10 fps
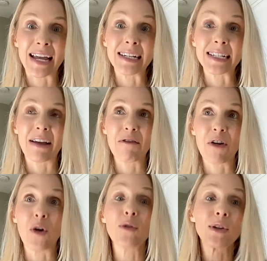And
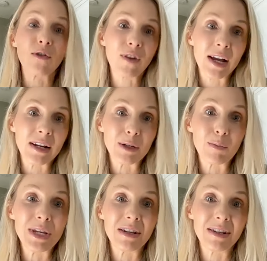also find
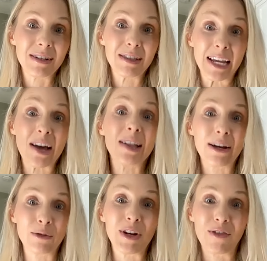like
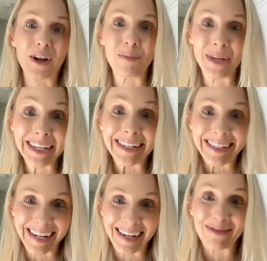allow me to find
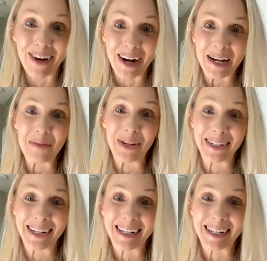peace in running a business